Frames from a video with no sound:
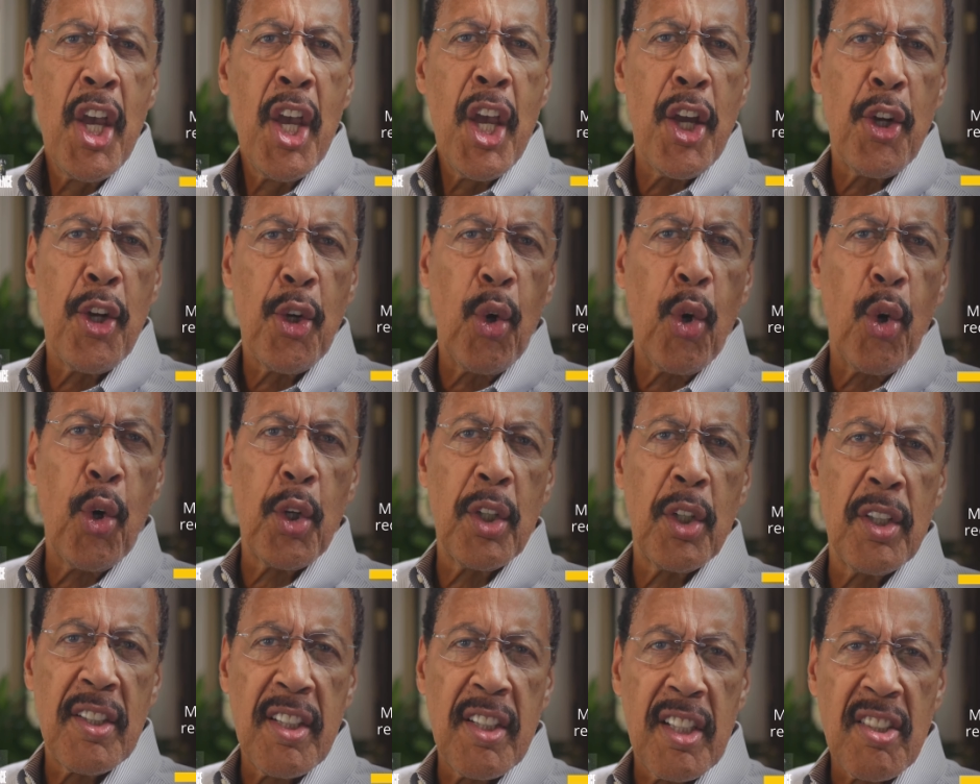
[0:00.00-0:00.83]
in
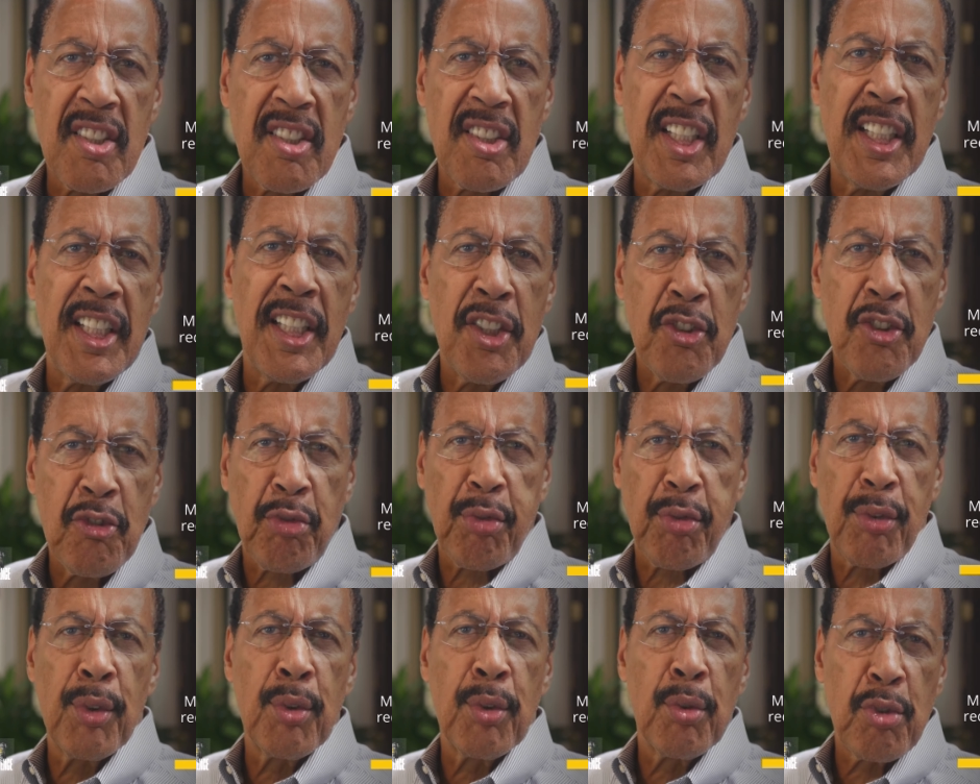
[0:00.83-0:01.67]
order to see
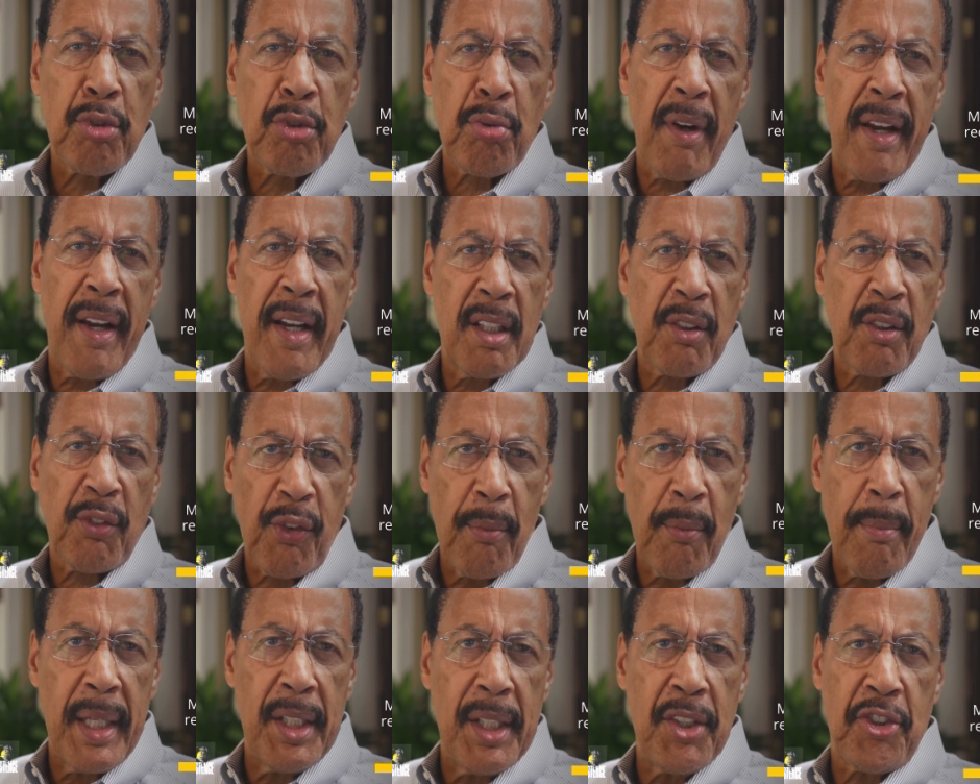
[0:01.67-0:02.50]
true
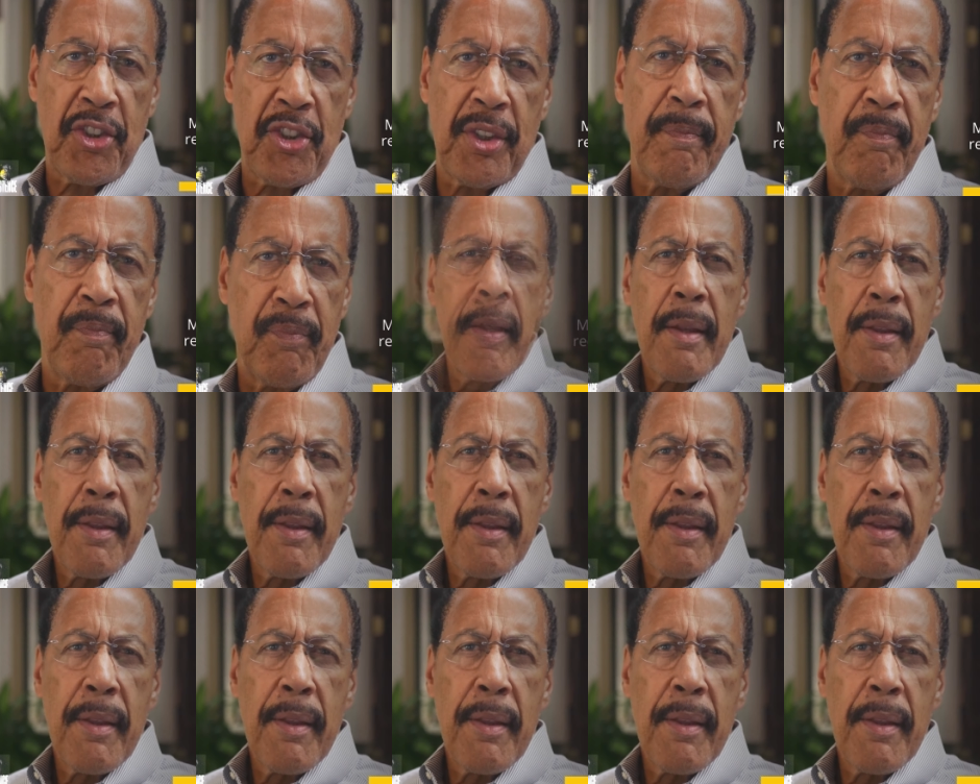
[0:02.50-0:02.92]
transformation.